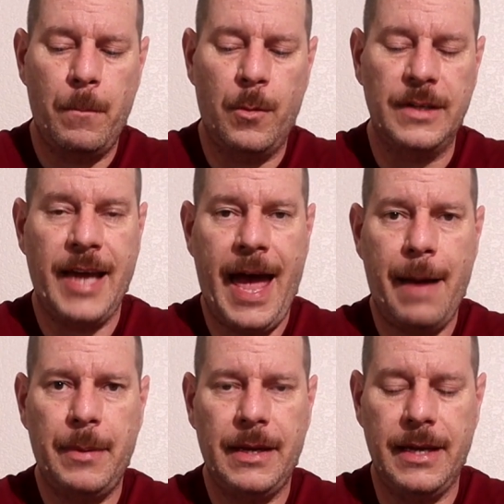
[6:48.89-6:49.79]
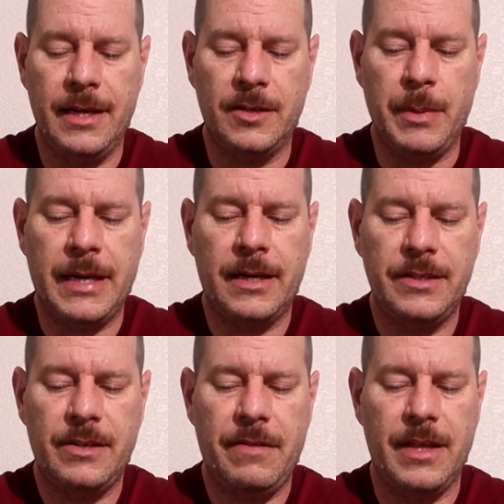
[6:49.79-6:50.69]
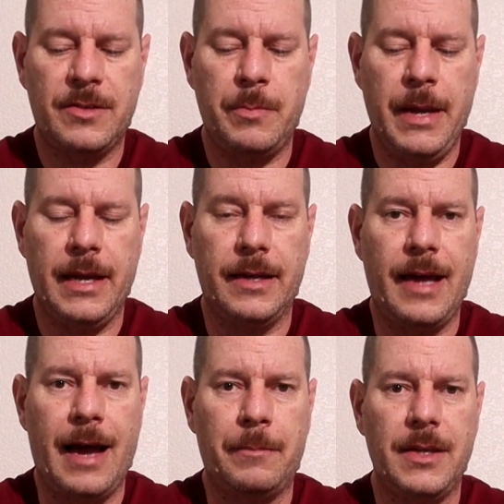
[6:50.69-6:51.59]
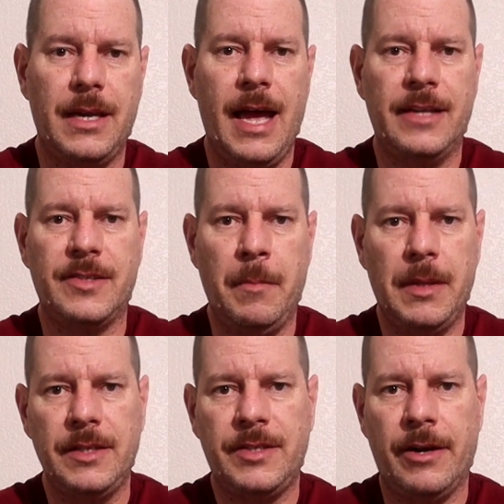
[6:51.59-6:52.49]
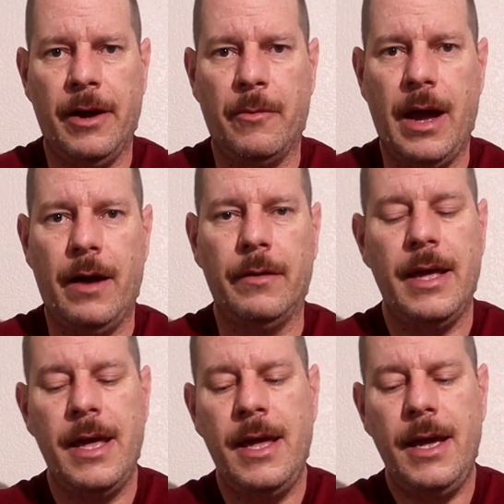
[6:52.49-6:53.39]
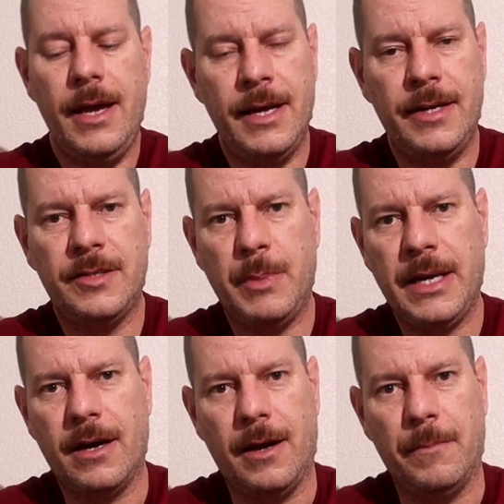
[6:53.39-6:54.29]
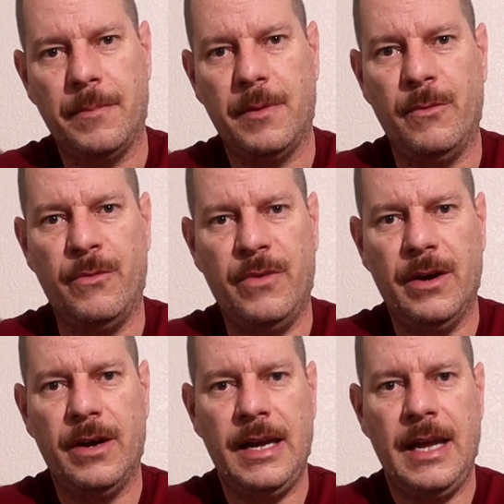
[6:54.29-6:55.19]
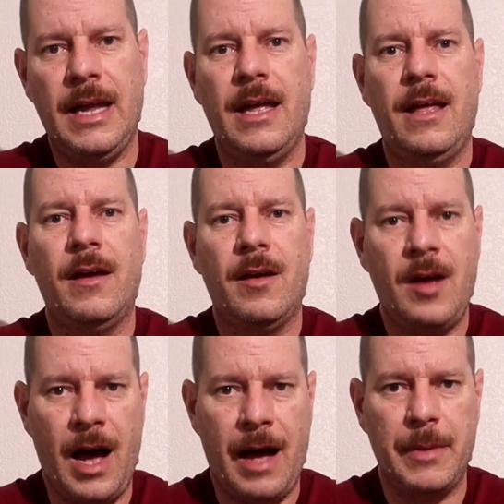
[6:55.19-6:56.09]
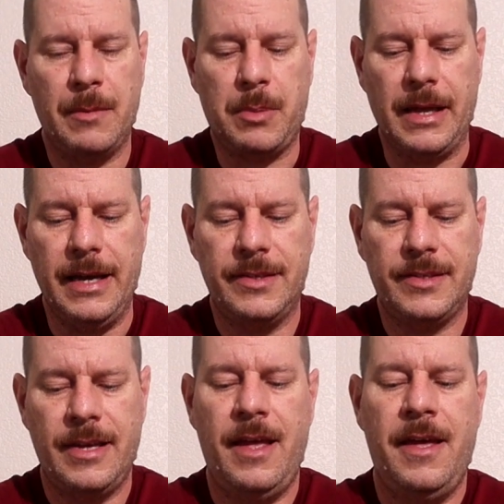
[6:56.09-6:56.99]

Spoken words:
What's happened is, because of this being adopted as a military round, it has become very commonplace.